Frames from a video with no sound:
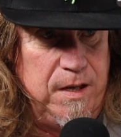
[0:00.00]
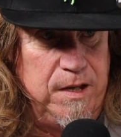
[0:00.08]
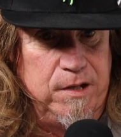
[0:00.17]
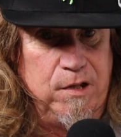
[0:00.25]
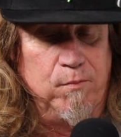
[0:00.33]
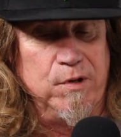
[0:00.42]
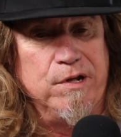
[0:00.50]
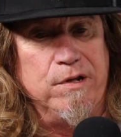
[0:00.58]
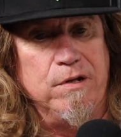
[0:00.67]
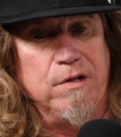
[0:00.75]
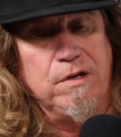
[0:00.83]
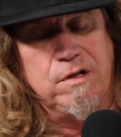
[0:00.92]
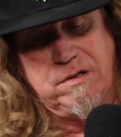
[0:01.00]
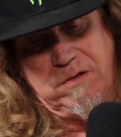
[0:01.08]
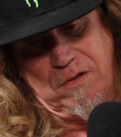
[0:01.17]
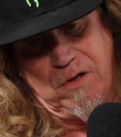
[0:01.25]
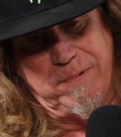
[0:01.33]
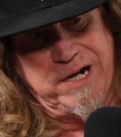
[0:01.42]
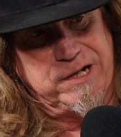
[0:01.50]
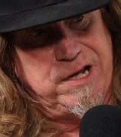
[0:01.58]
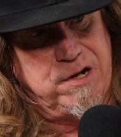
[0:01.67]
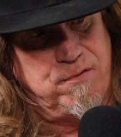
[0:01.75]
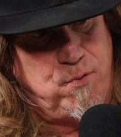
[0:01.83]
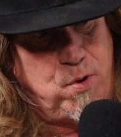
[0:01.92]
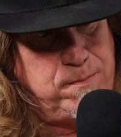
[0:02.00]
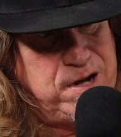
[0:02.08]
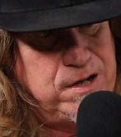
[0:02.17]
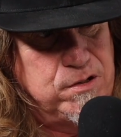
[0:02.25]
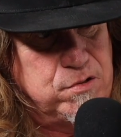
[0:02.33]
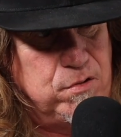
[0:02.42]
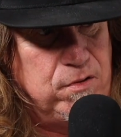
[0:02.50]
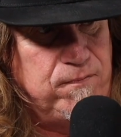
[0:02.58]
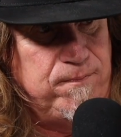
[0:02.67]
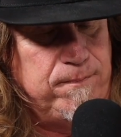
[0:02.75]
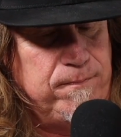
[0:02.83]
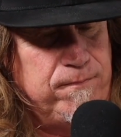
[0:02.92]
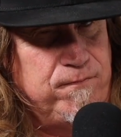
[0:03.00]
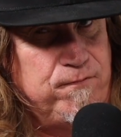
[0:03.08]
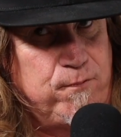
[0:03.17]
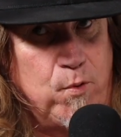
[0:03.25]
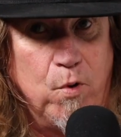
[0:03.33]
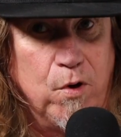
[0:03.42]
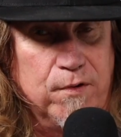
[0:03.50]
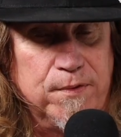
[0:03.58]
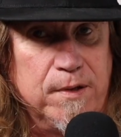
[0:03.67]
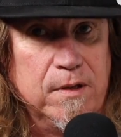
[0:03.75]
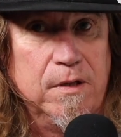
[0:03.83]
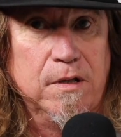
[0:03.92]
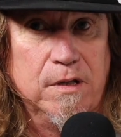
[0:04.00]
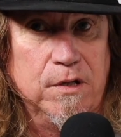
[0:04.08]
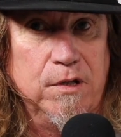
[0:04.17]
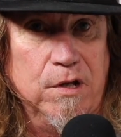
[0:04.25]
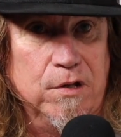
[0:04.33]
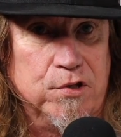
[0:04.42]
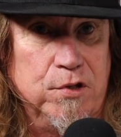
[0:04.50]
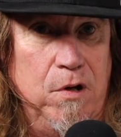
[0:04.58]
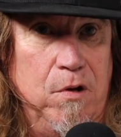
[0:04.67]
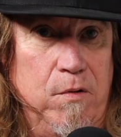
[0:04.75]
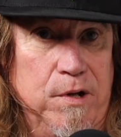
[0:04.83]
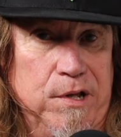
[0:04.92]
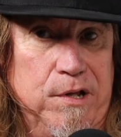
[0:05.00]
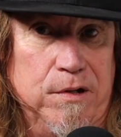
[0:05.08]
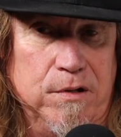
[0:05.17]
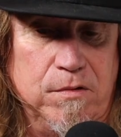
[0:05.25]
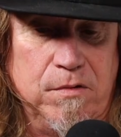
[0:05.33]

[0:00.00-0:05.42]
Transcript: and then we go back down to Fort Myers on the fourth. That show, and then